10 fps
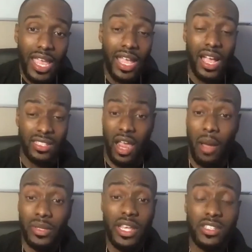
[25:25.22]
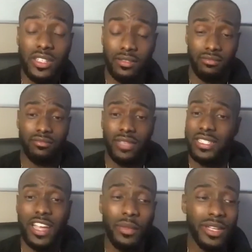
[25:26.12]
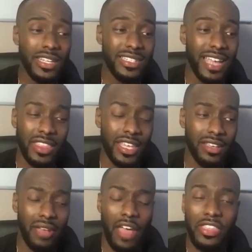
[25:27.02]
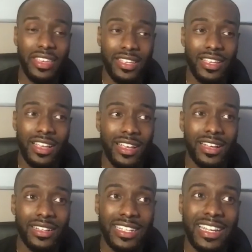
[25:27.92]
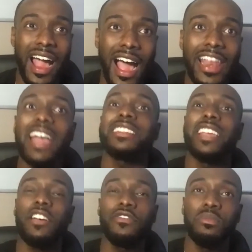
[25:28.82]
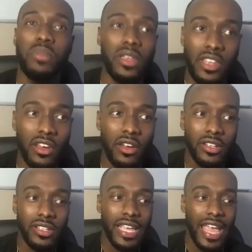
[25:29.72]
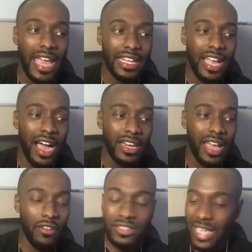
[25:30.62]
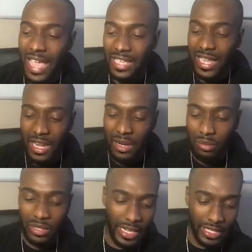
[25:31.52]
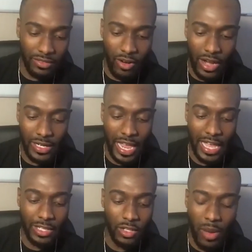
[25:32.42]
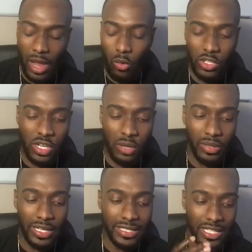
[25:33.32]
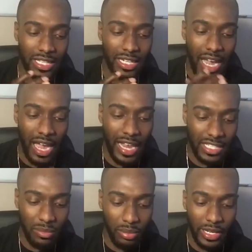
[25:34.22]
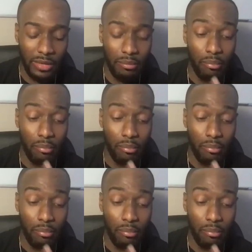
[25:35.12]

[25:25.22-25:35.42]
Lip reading: It's a combination. It's a combination. I think God has definitely been there, and God obviously had a plan, right? And no matter what your plan is, I think God has a plan.